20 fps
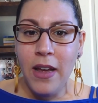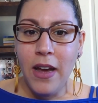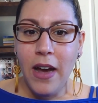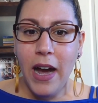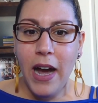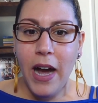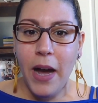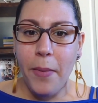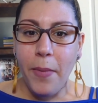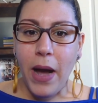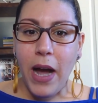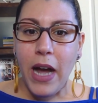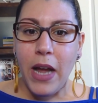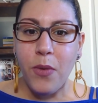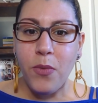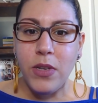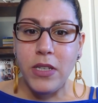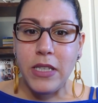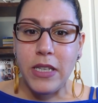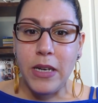I
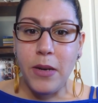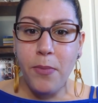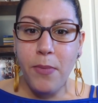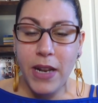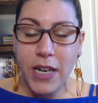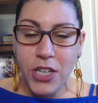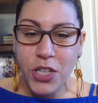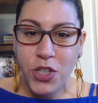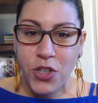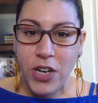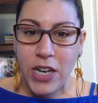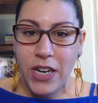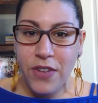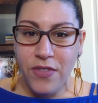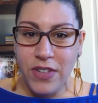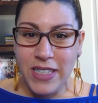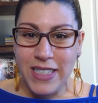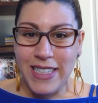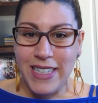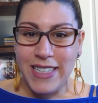was an administrative
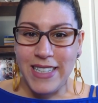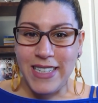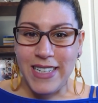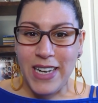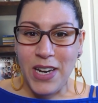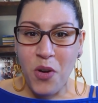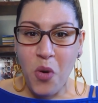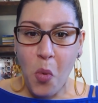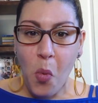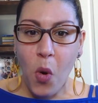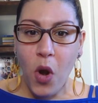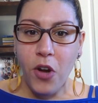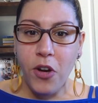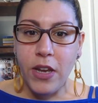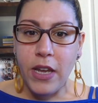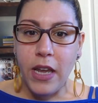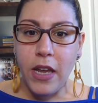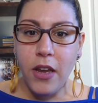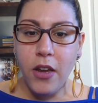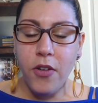assistant
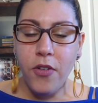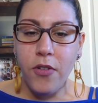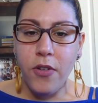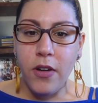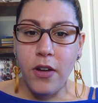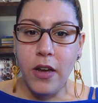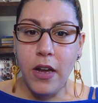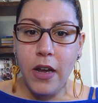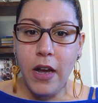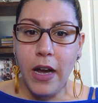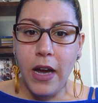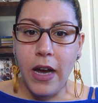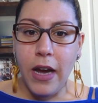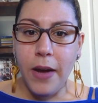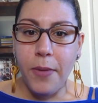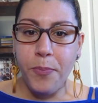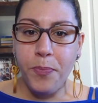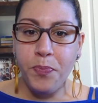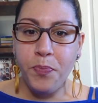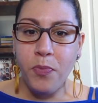working
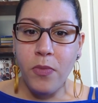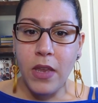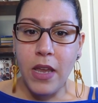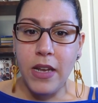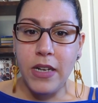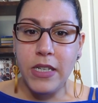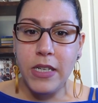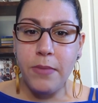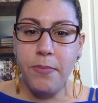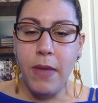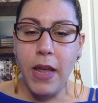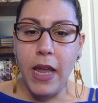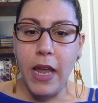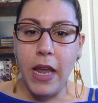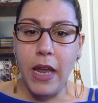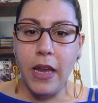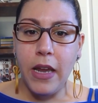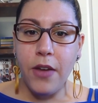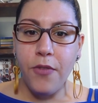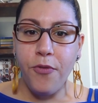to
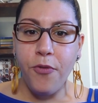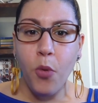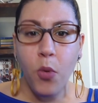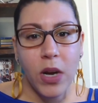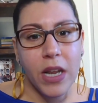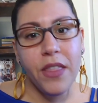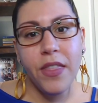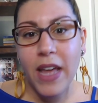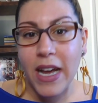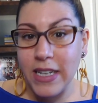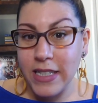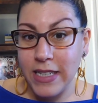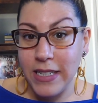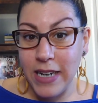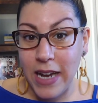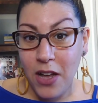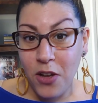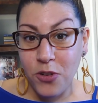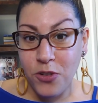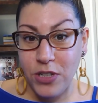make
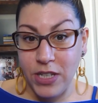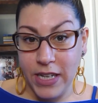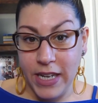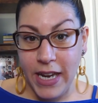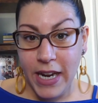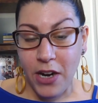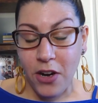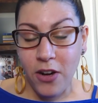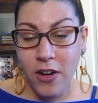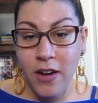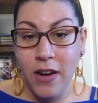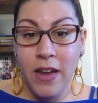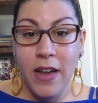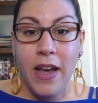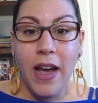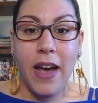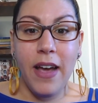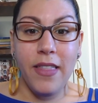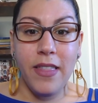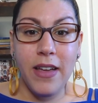$40,000 a year.
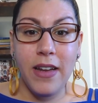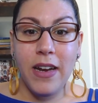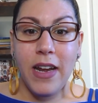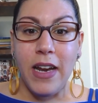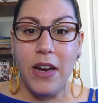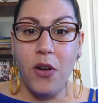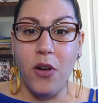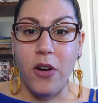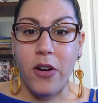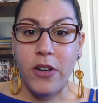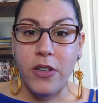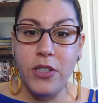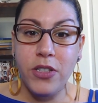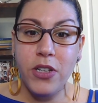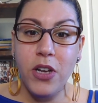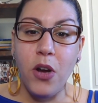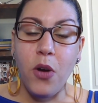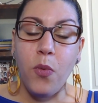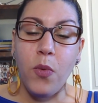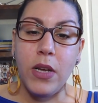And then I
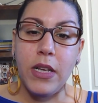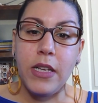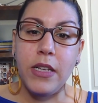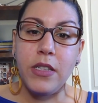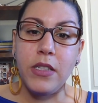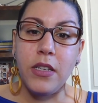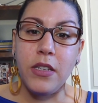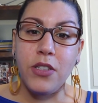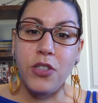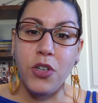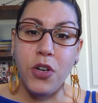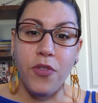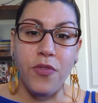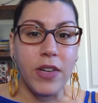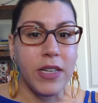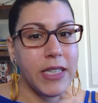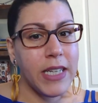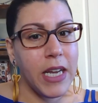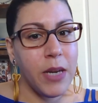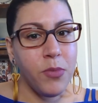also was
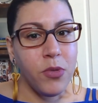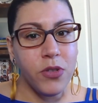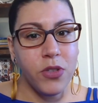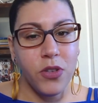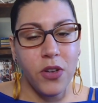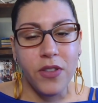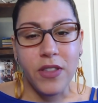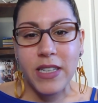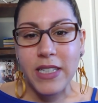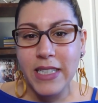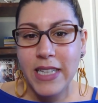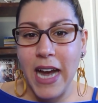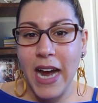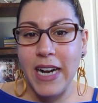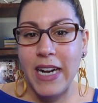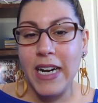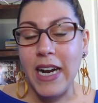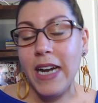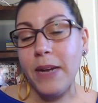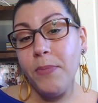serving tables on the side,
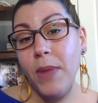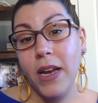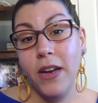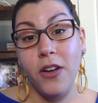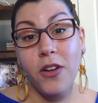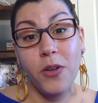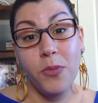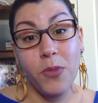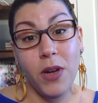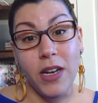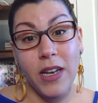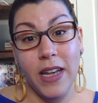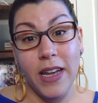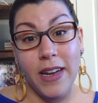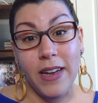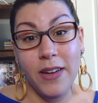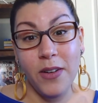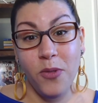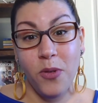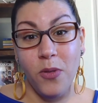and I made good
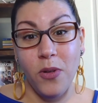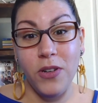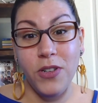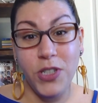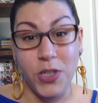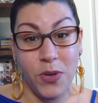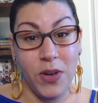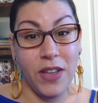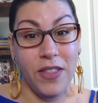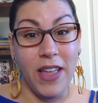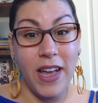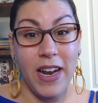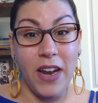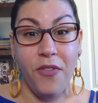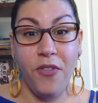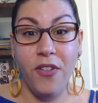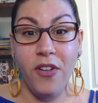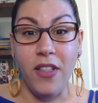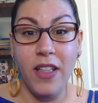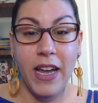money with doing that. I
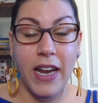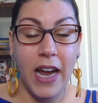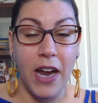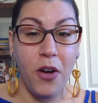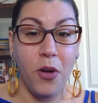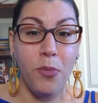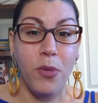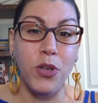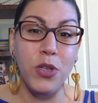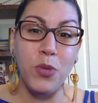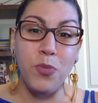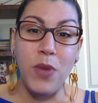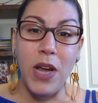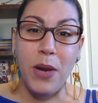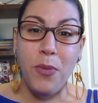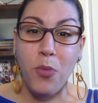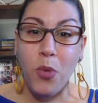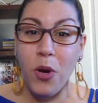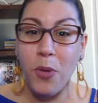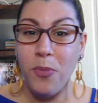feel like I almost
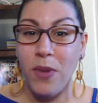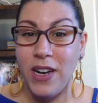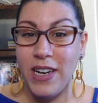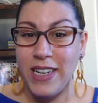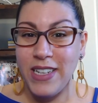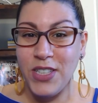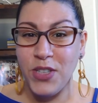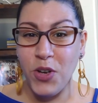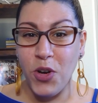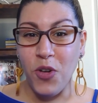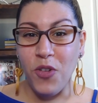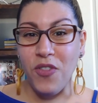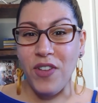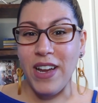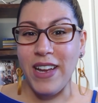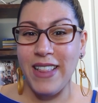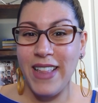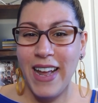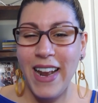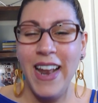made more money
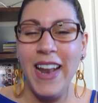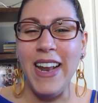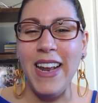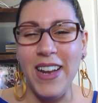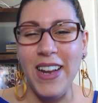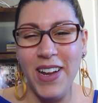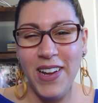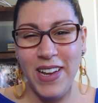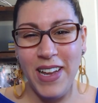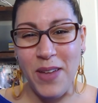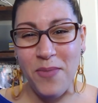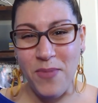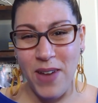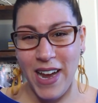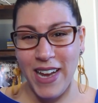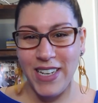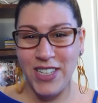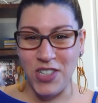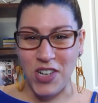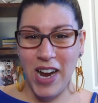serving than in
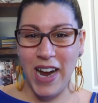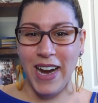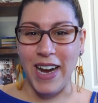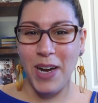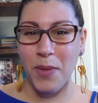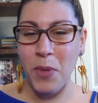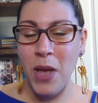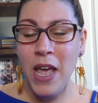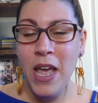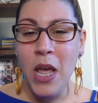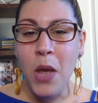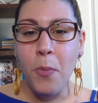my job.